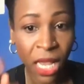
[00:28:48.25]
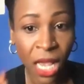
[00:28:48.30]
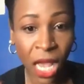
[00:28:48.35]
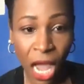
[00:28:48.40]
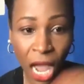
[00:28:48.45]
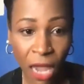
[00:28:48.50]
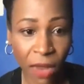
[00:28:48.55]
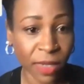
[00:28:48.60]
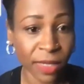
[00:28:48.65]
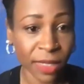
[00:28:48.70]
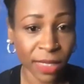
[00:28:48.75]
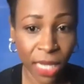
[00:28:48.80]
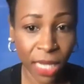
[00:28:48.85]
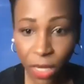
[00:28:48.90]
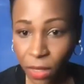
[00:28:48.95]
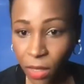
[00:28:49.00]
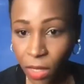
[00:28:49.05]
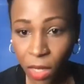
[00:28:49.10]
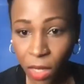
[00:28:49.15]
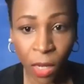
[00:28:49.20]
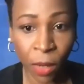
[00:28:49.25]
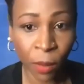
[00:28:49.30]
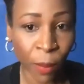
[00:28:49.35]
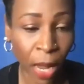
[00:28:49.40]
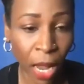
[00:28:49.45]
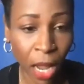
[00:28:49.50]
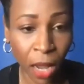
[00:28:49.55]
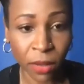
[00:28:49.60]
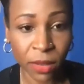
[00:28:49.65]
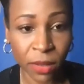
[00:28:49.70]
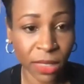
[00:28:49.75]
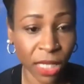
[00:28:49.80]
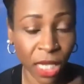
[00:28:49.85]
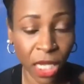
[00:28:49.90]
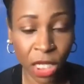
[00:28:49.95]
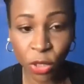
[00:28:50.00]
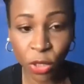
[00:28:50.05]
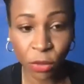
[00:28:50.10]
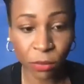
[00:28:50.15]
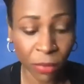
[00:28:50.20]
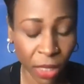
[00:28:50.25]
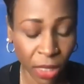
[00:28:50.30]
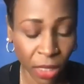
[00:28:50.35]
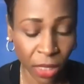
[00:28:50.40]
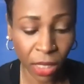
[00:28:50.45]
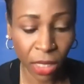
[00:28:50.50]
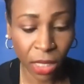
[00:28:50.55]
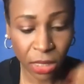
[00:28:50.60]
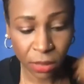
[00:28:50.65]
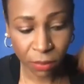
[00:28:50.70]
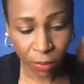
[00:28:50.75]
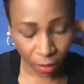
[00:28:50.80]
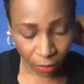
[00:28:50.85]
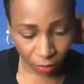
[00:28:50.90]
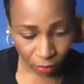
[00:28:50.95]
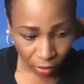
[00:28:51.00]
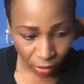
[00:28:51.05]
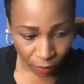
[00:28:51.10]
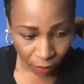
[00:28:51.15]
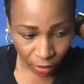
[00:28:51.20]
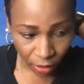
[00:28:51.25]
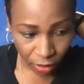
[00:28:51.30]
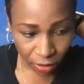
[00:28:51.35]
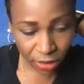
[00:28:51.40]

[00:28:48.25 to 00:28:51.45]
how to set it up, how to schedule meetings, blah, blah, blah.